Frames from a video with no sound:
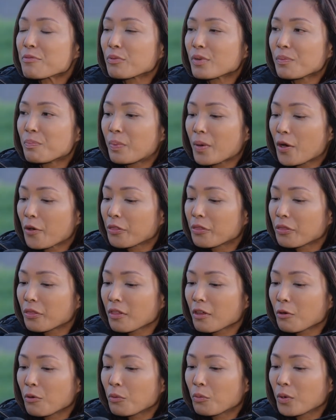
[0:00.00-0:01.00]
we both
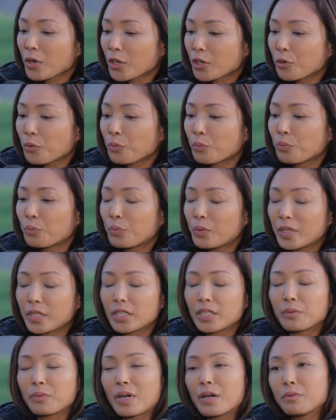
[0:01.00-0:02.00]
work
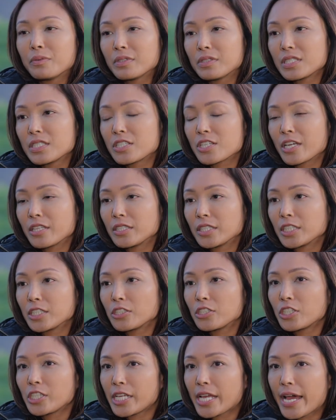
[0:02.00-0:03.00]
really well with each other.
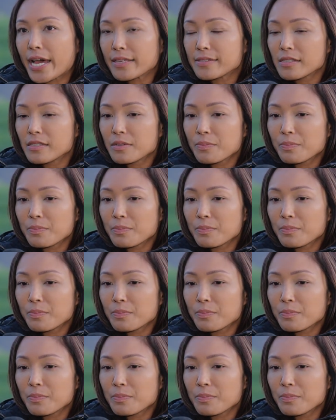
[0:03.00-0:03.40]
She has an